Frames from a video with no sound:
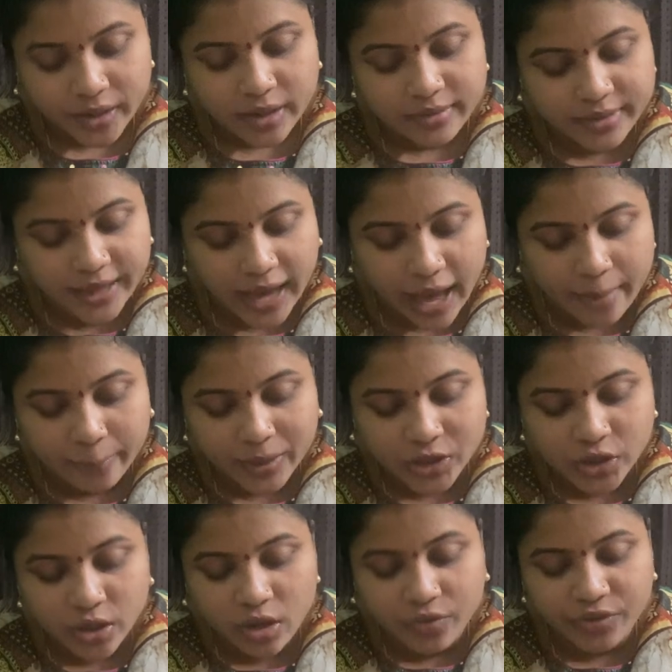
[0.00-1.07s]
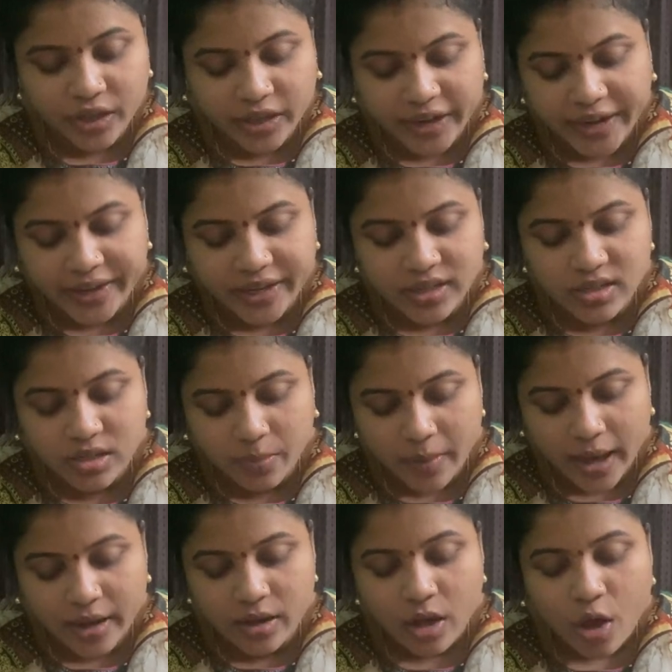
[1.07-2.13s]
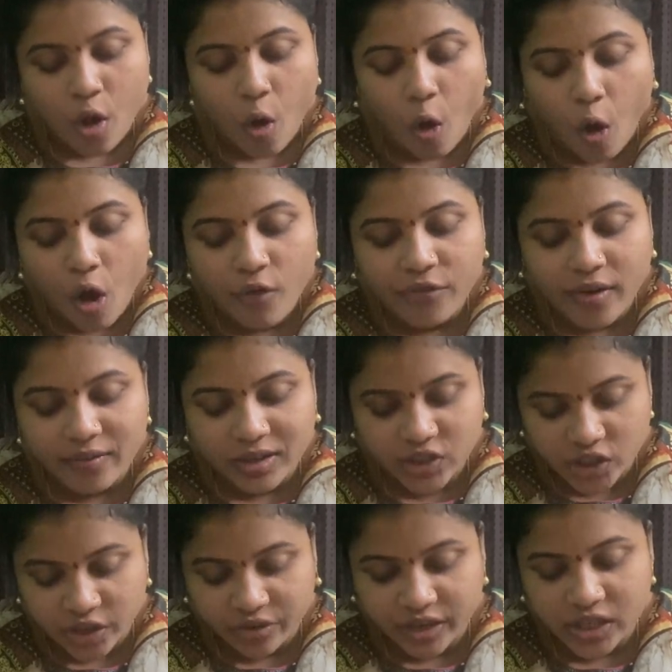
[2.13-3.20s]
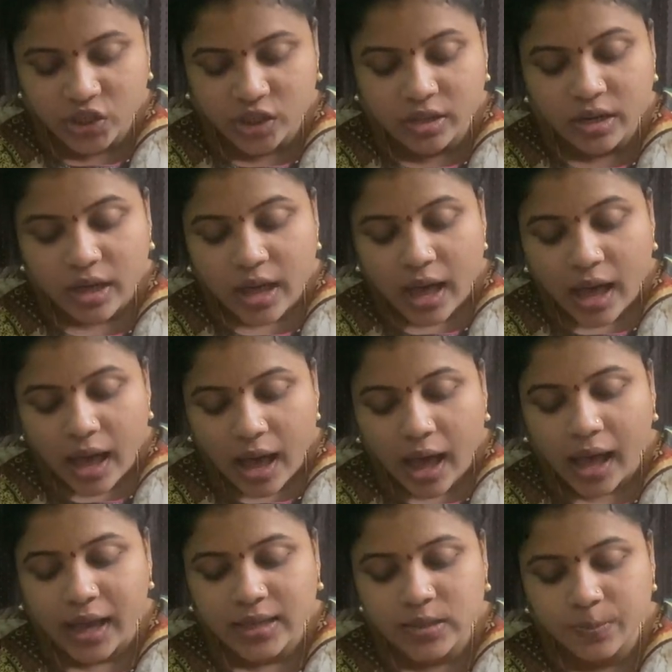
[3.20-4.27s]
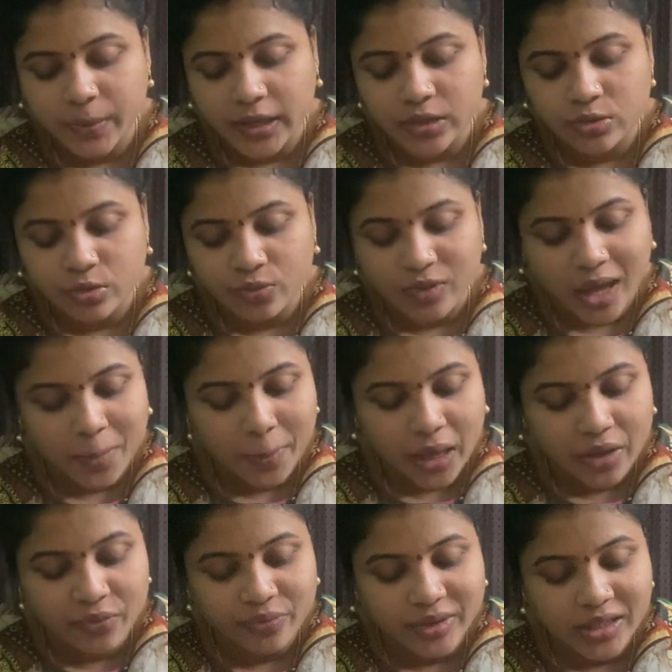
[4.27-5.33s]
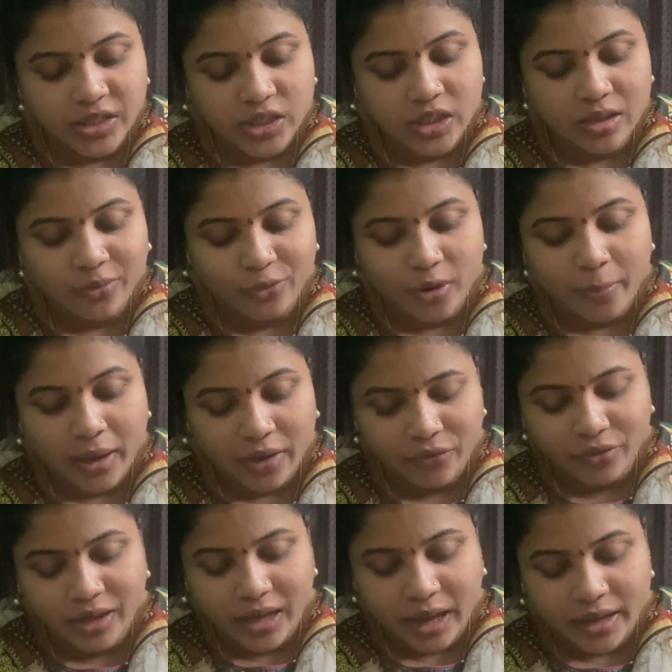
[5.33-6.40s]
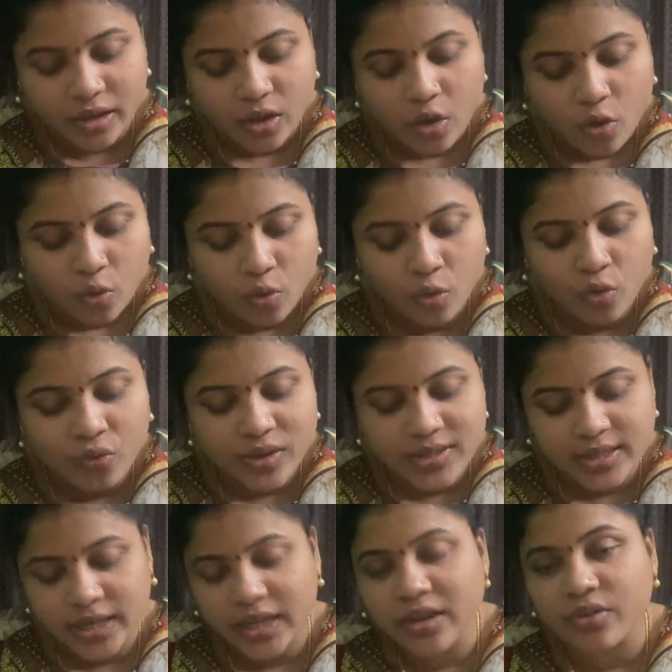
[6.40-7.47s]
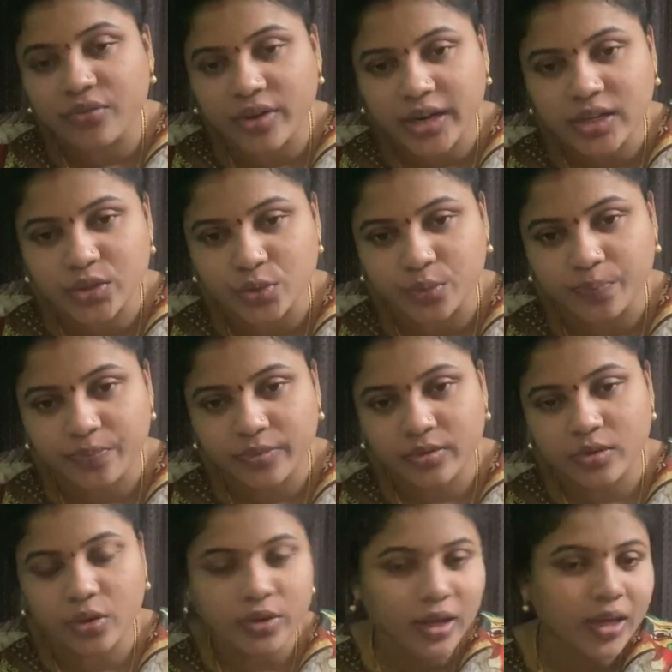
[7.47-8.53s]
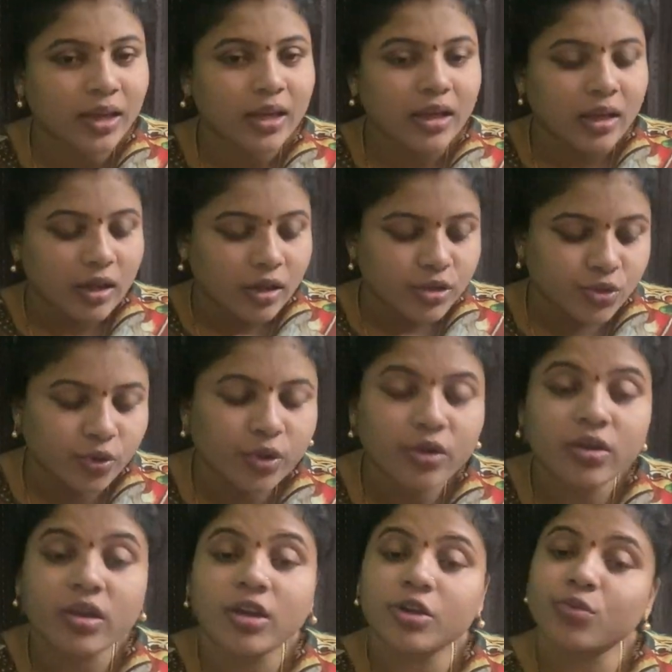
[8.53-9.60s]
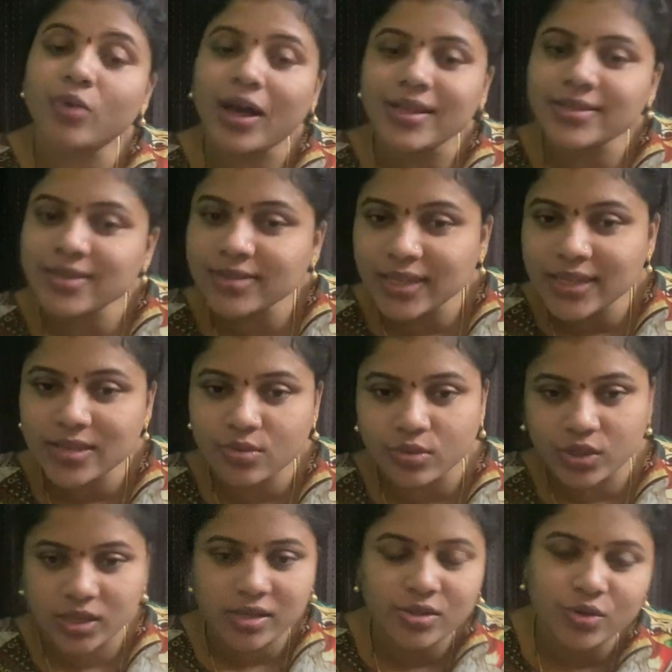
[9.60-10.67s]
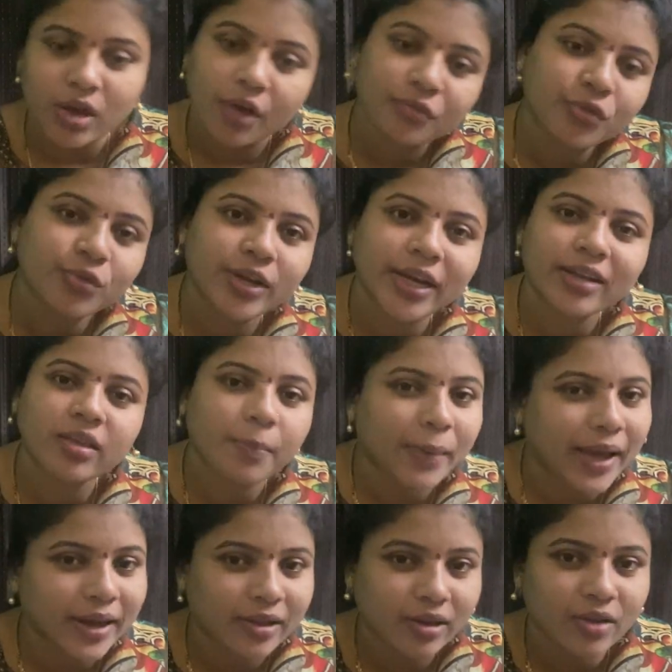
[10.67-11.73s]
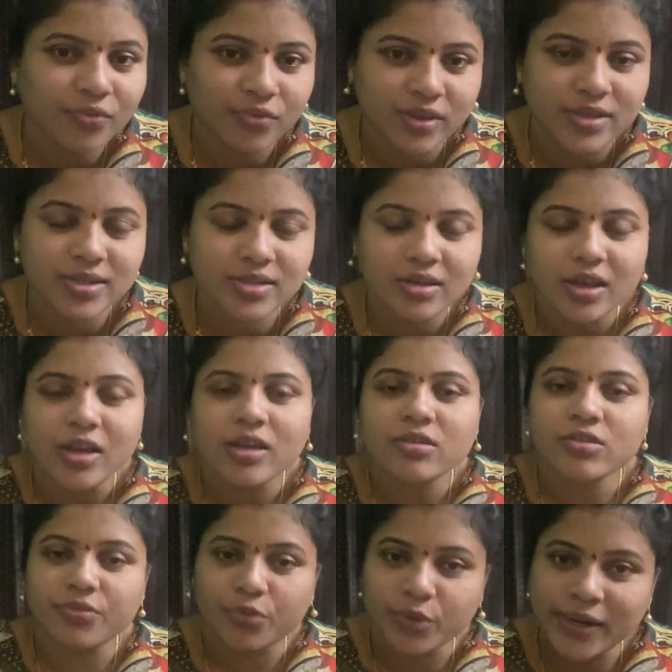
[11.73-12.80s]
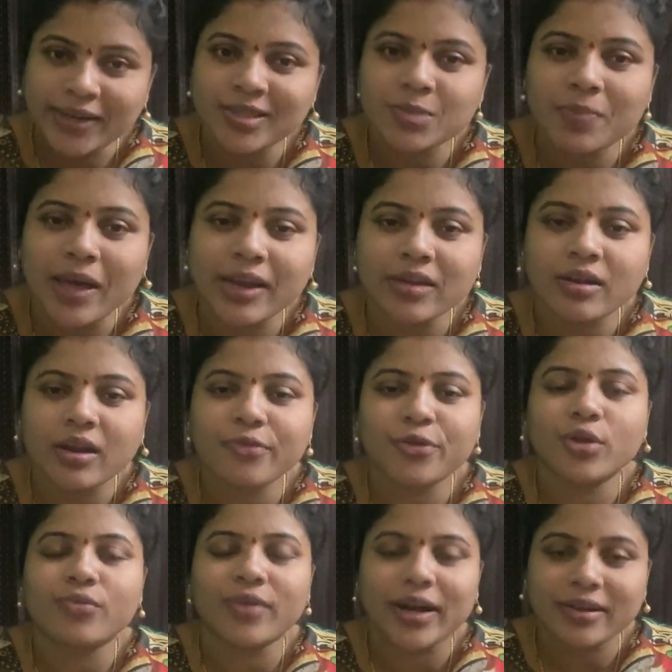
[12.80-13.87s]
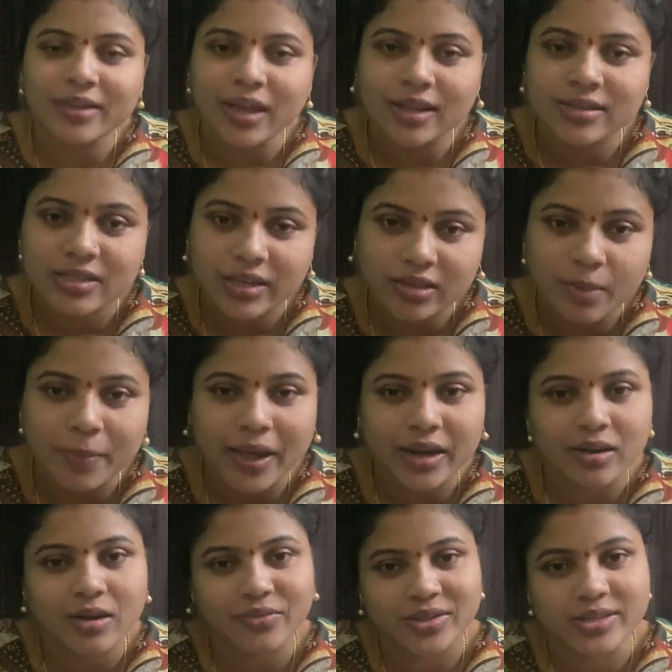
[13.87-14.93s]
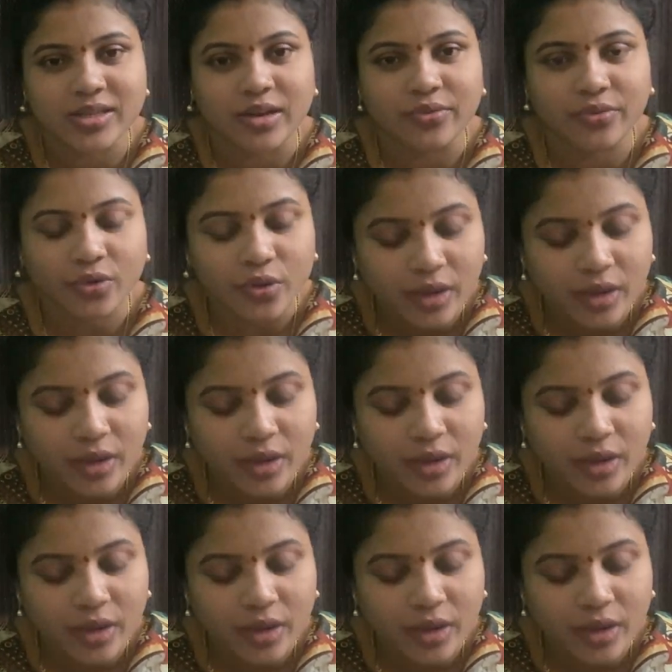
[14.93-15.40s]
The ambition of the greatest man of our generation has been to wipe every tear from every eye. Who was he referring to? Okay, so to answer these questions, you have to read the paragraph first. If you read this paragraph, you'll find the answer in the paragraph itself.